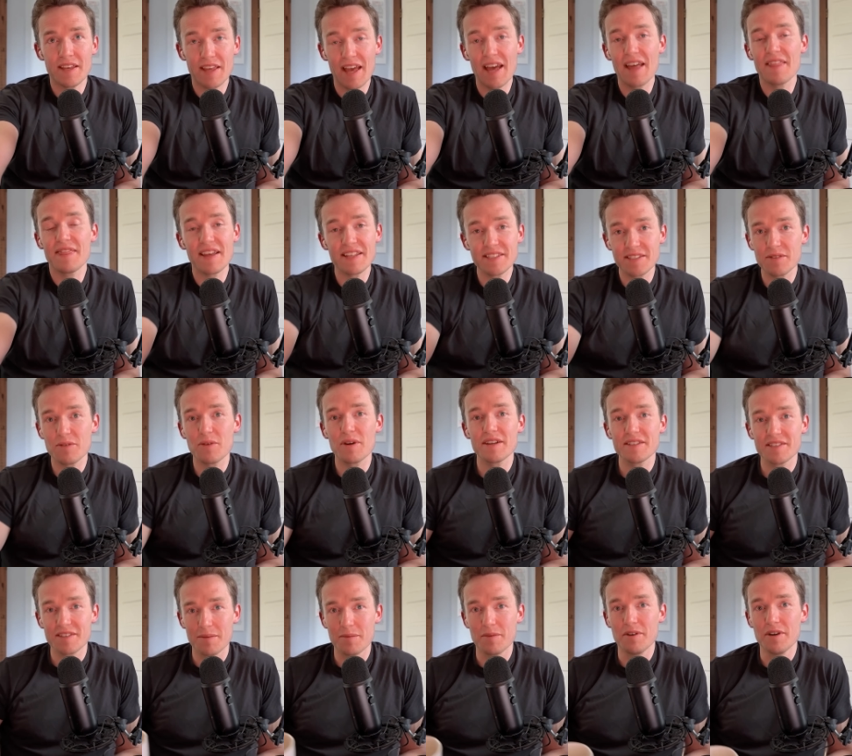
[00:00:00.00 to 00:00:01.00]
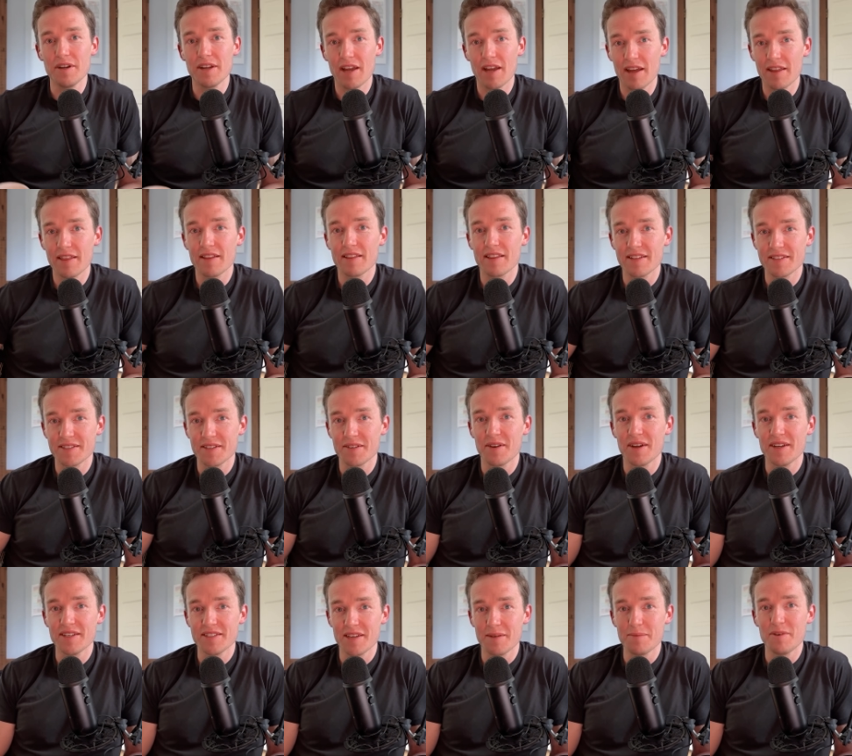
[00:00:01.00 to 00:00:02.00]
Yeah, there, that's right. a great summary. I think that's a
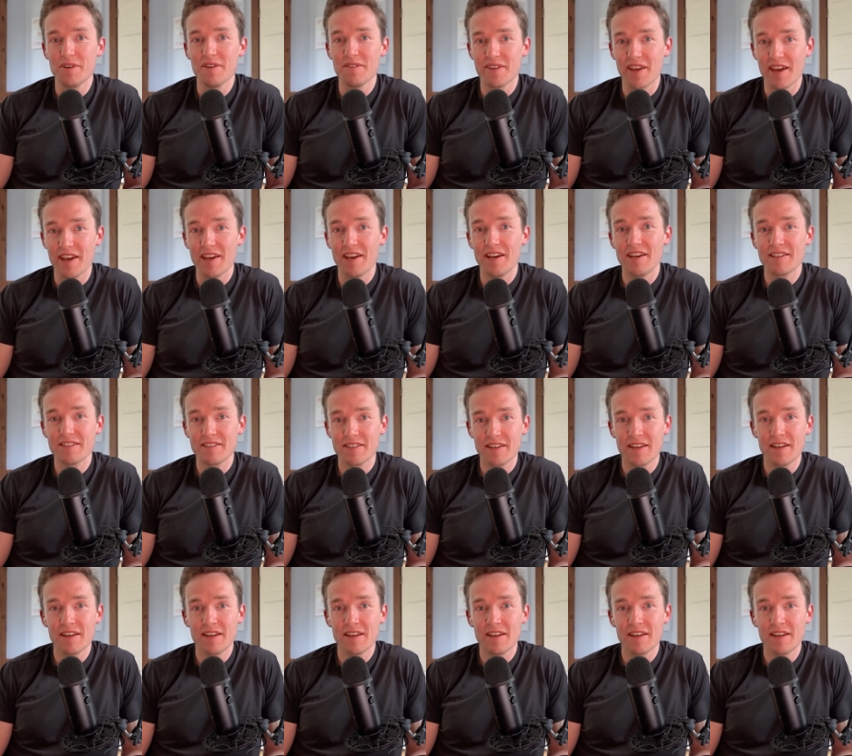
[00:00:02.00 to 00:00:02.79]
great summary of chaos. Uh,